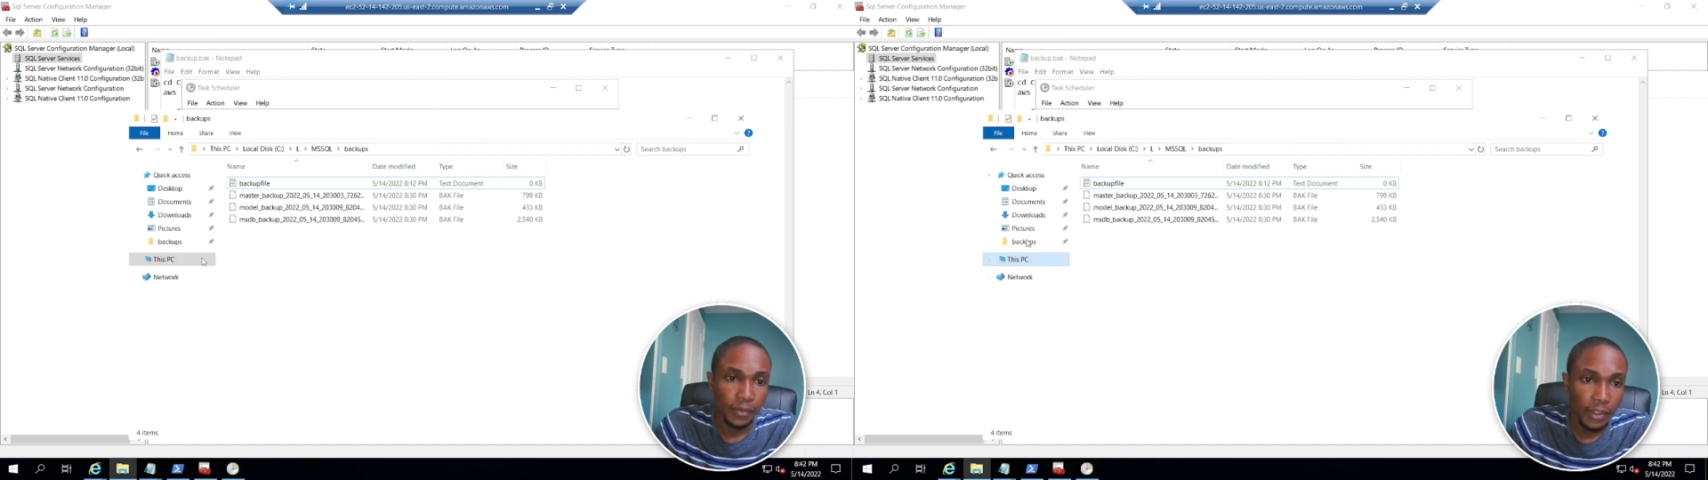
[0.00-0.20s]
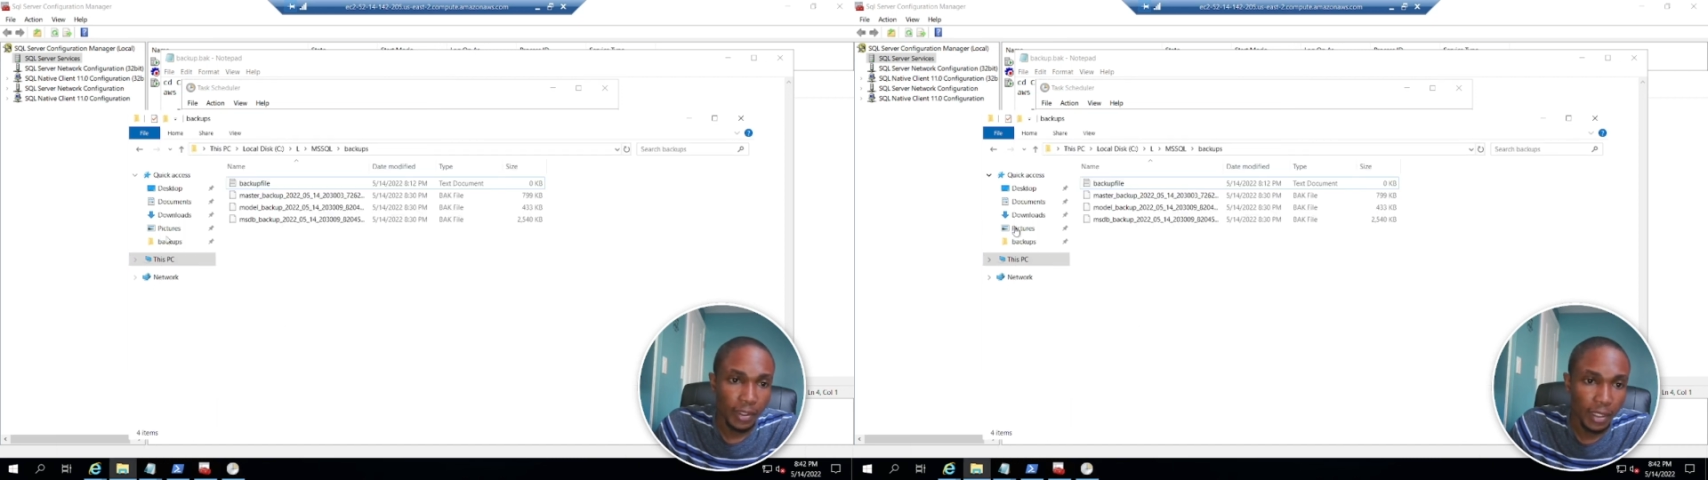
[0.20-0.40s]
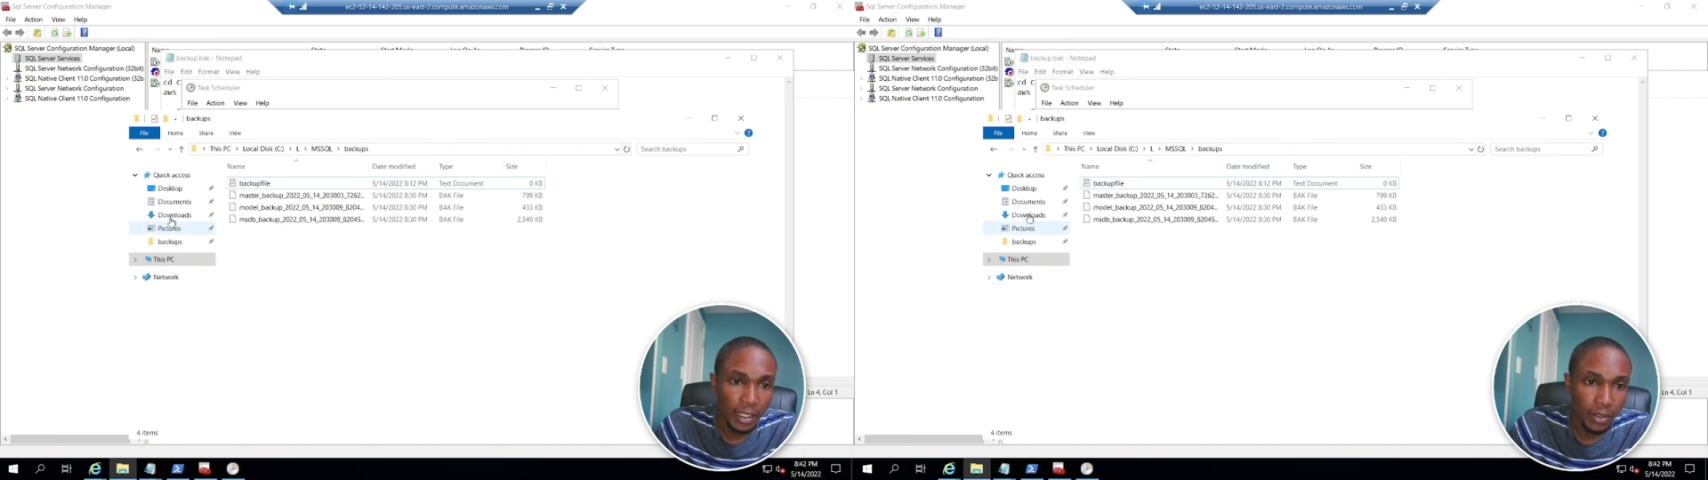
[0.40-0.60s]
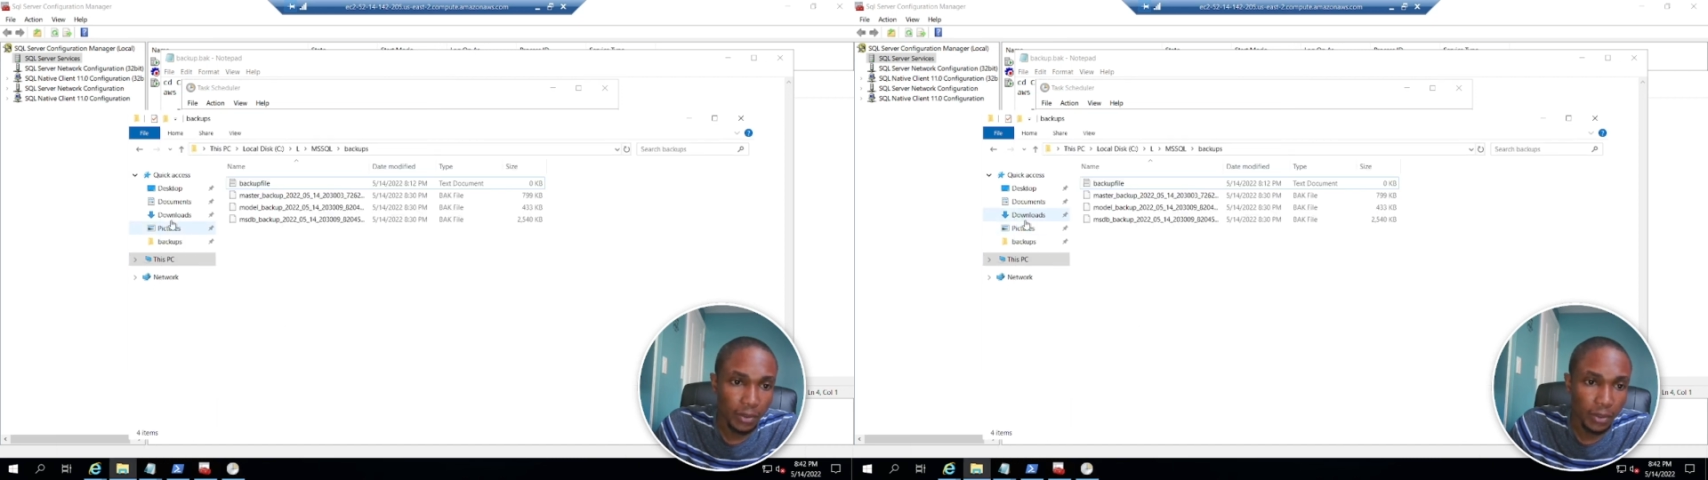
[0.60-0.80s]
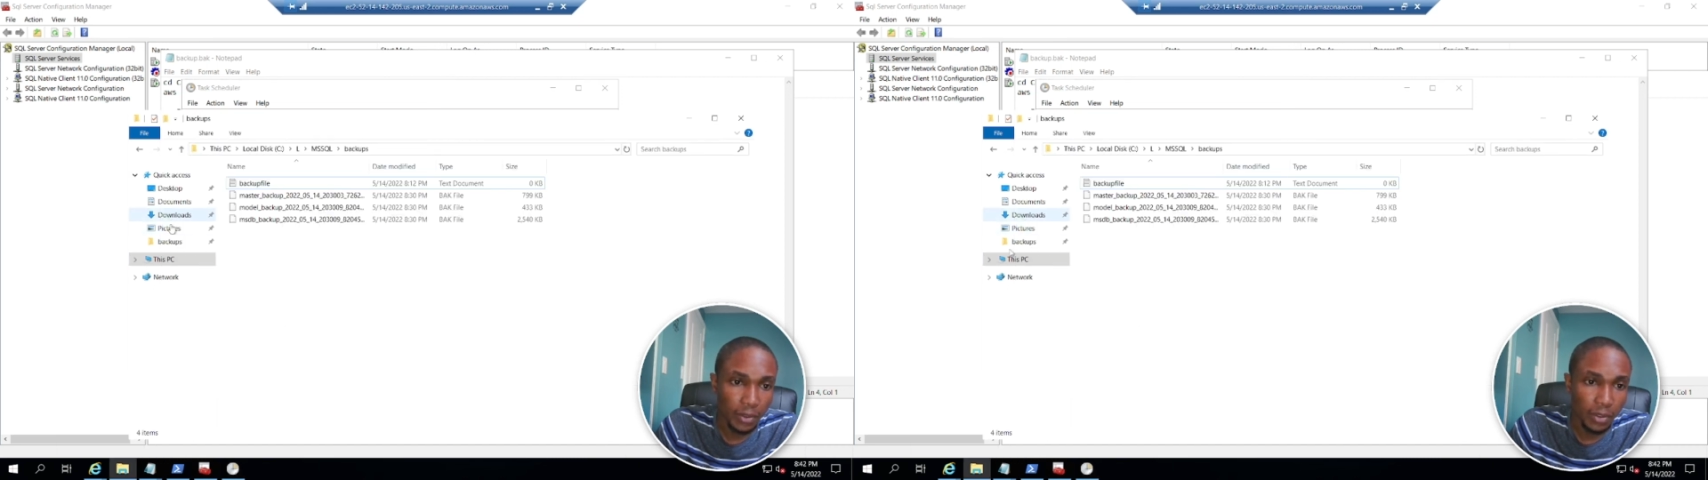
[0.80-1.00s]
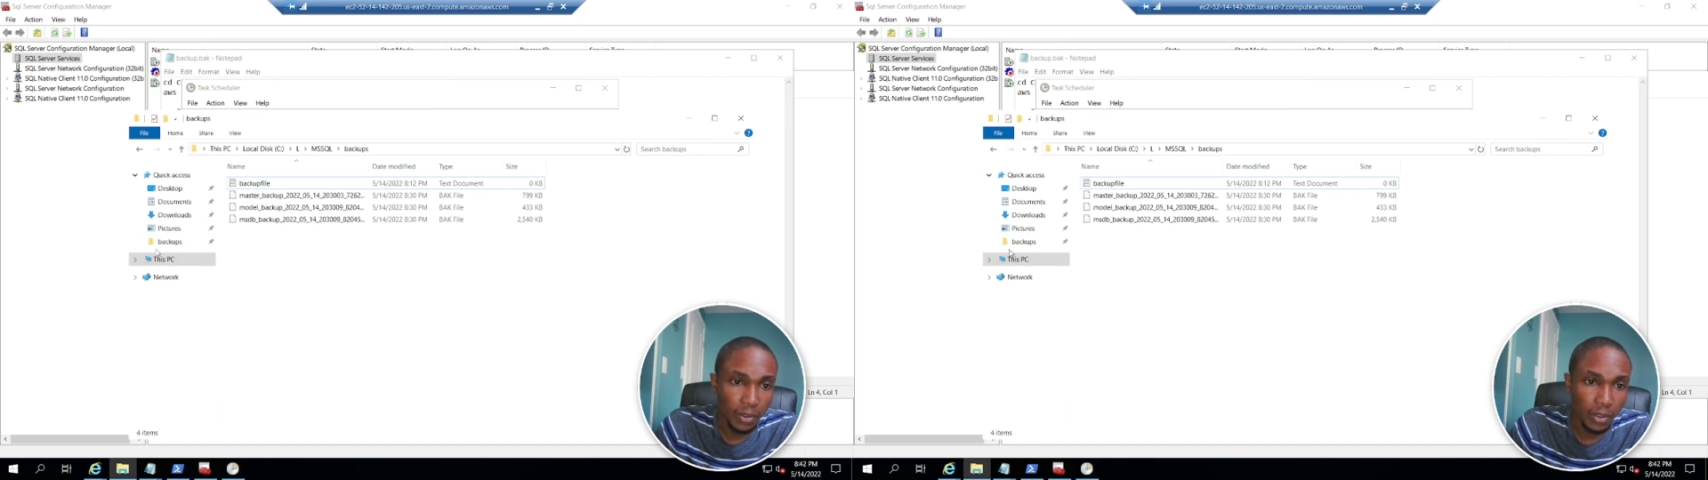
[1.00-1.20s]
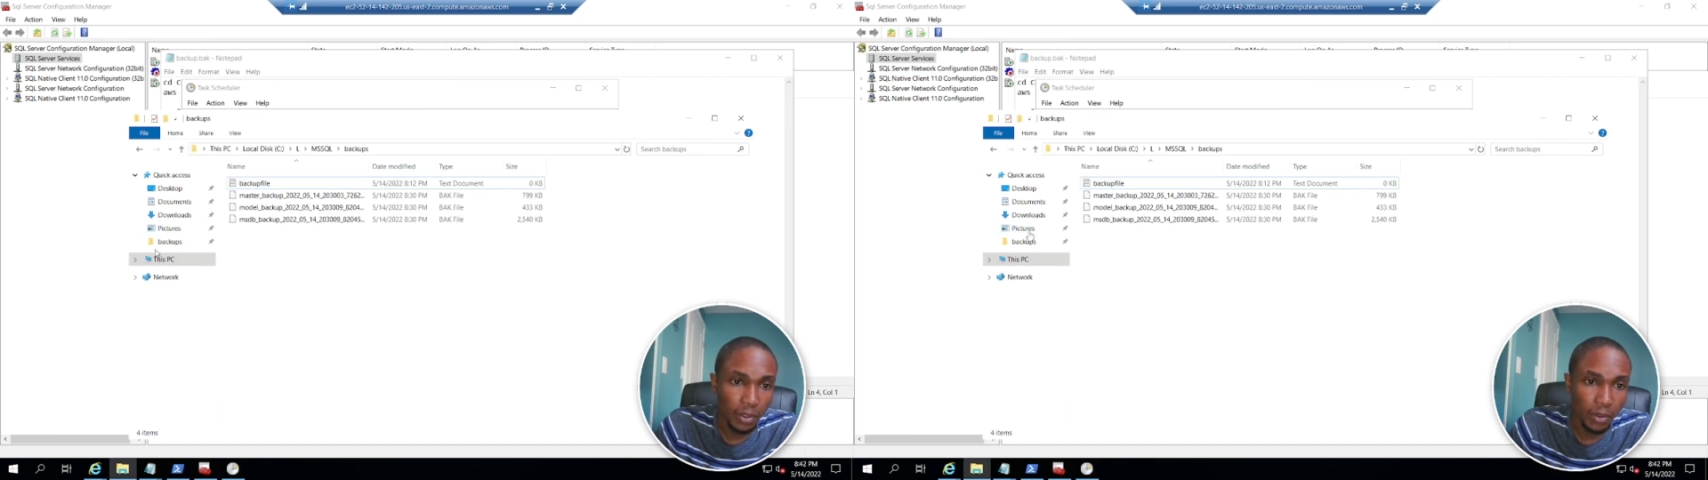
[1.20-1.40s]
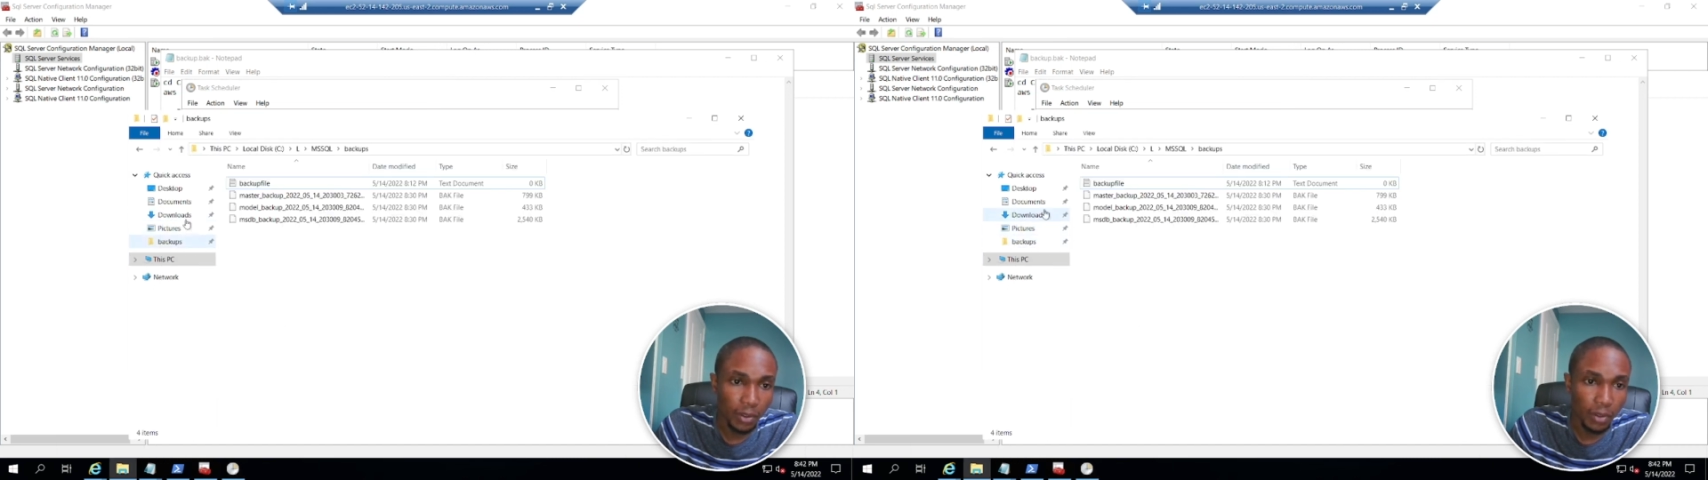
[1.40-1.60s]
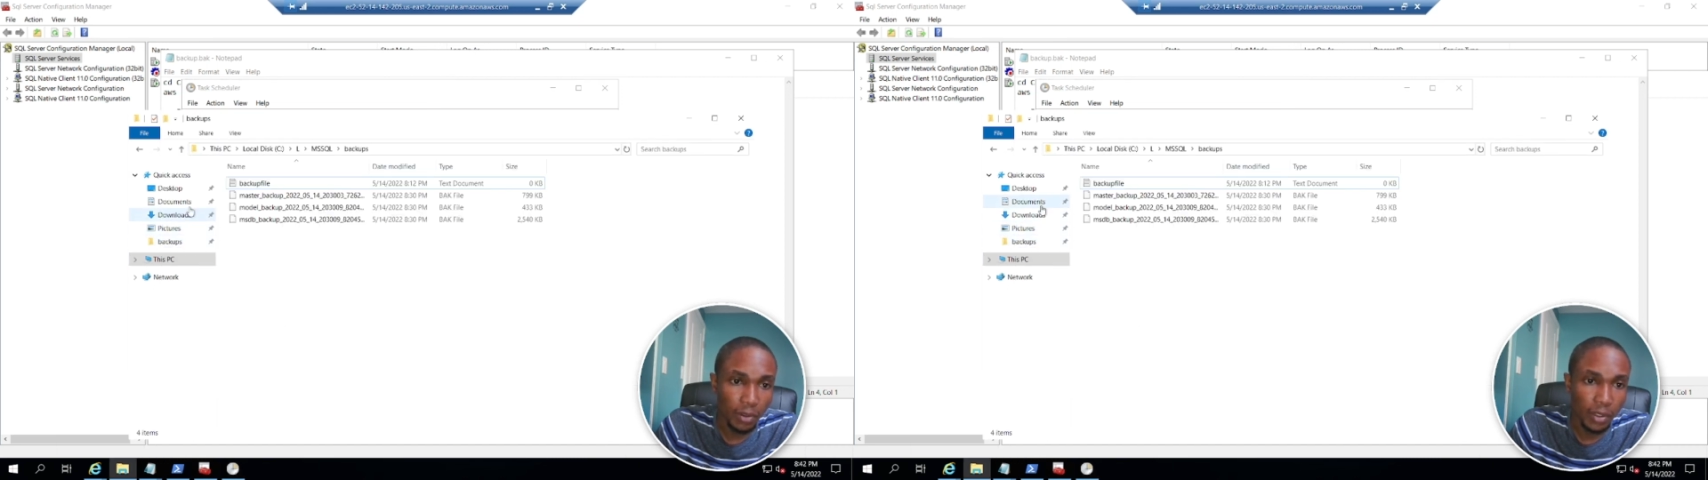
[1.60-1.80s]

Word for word: so let's go to down